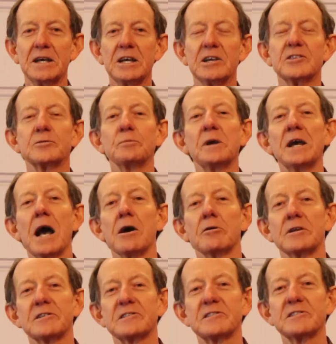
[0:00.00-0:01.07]
is being
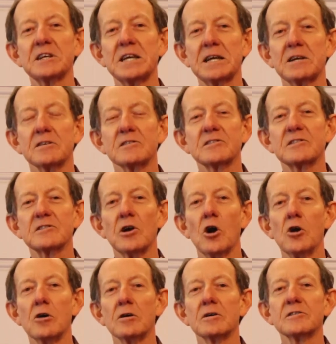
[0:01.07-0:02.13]
able to sing
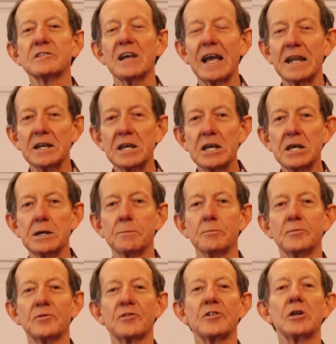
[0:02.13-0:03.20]
songs and
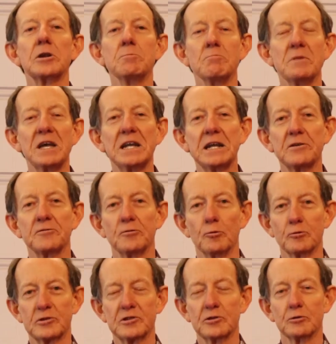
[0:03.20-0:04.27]
hymns that are
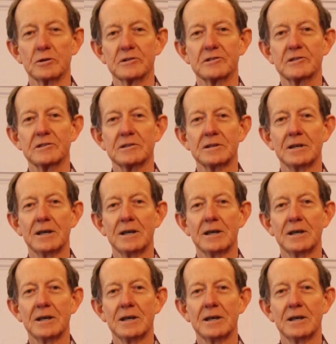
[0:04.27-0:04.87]
meaningful to us.